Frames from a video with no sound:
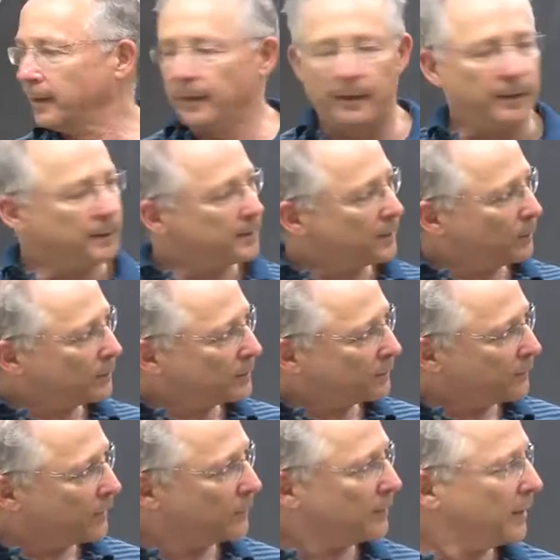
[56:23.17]
And so it's
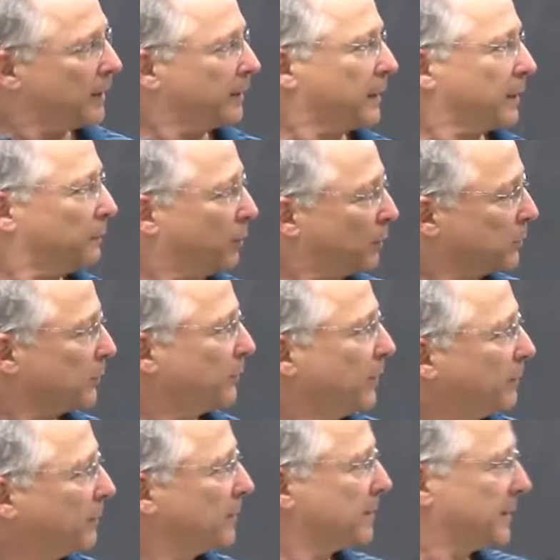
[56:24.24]
very delicate, both of
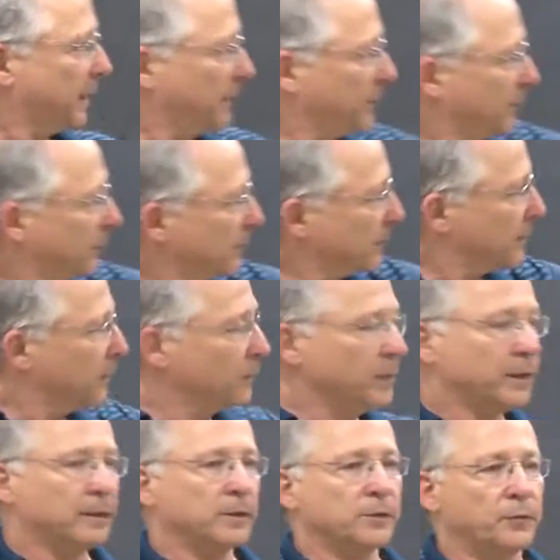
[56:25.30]
them, and same the
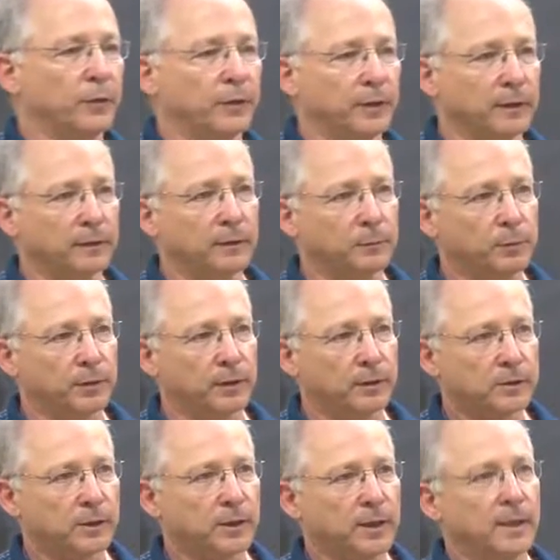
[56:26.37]
uniqueness for the
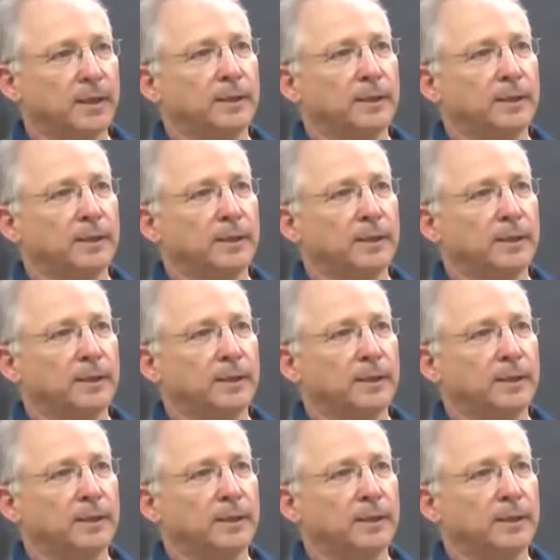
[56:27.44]
interpretation.